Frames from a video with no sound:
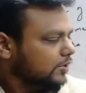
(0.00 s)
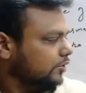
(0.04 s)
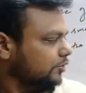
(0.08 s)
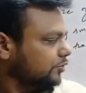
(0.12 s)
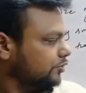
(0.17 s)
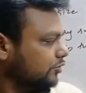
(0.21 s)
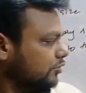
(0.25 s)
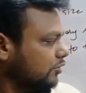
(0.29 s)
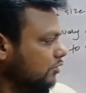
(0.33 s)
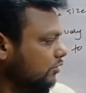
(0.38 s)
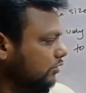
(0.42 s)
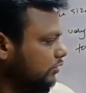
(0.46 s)

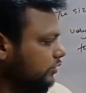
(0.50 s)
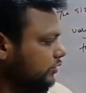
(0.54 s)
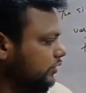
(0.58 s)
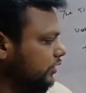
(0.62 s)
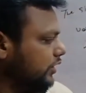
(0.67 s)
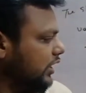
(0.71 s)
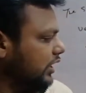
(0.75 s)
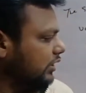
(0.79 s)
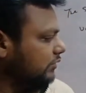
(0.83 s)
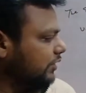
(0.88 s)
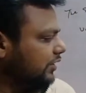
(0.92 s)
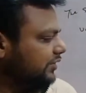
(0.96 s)
So
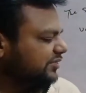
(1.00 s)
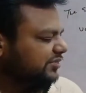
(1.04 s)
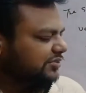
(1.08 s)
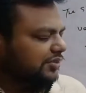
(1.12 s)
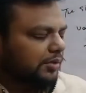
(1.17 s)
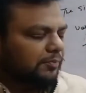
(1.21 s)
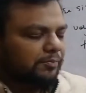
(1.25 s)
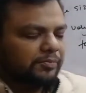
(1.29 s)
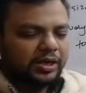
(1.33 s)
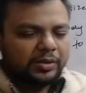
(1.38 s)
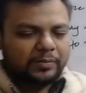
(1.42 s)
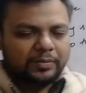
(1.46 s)
there was
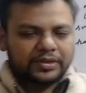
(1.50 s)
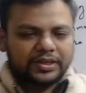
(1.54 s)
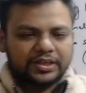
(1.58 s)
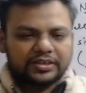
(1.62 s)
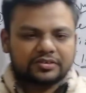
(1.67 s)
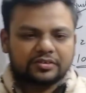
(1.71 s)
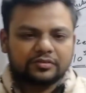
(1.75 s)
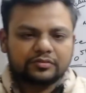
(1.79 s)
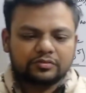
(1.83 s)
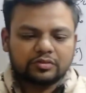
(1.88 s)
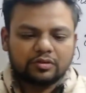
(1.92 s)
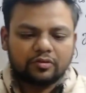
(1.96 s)
some
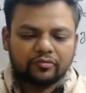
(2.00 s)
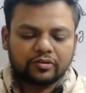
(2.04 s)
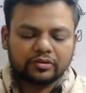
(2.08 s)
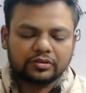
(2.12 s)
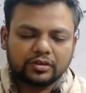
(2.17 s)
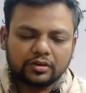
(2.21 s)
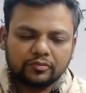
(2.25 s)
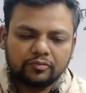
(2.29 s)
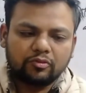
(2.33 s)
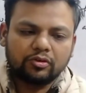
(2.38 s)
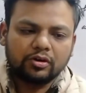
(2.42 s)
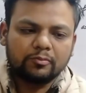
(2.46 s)
limitations of
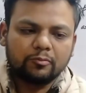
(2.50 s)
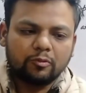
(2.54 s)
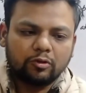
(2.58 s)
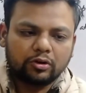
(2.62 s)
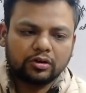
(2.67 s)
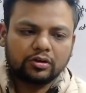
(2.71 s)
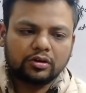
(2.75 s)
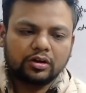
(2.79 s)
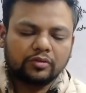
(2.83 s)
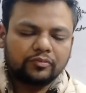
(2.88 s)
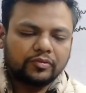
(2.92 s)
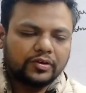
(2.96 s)
Rutherford
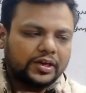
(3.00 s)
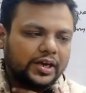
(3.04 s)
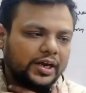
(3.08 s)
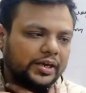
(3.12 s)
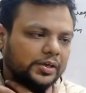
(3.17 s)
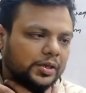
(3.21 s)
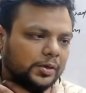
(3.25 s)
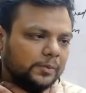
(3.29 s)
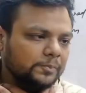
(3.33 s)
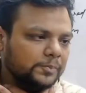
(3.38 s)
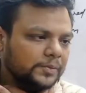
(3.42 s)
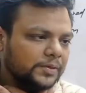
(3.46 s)
model of an
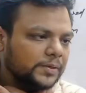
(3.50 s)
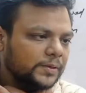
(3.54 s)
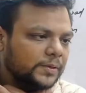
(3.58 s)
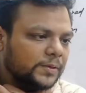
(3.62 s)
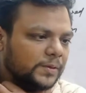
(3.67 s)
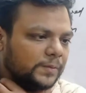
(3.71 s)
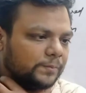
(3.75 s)
atom,